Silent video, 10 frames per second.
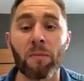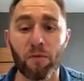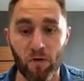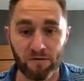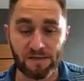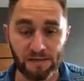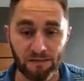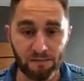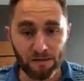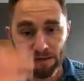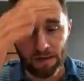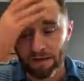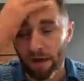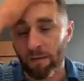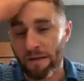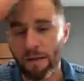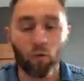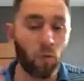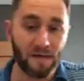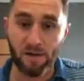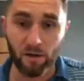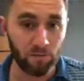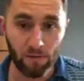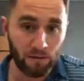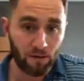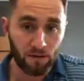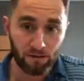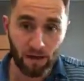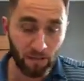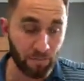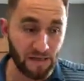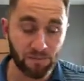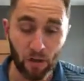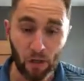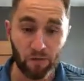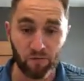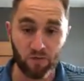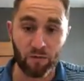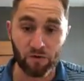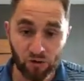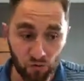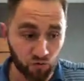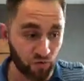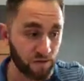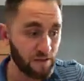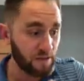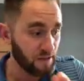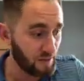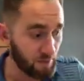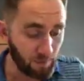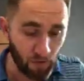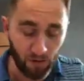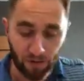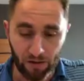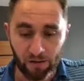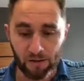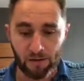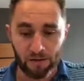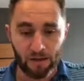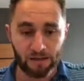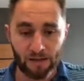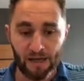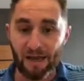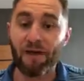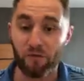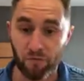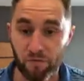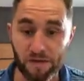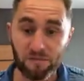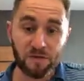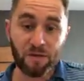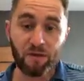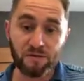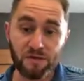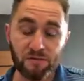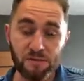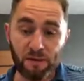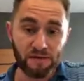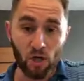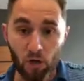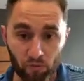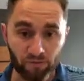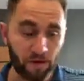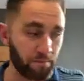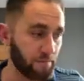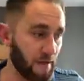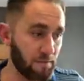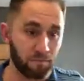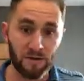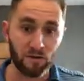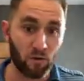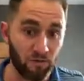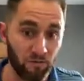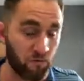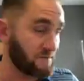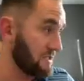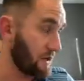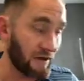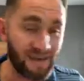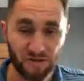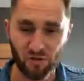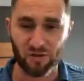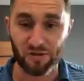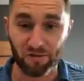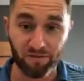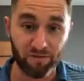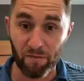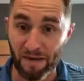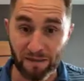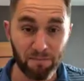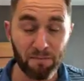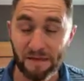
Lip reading: priority. They always are. I base my life around my children and my partner, and having the freedom to be able to spend time with them. And being away from them tonight is just, for me,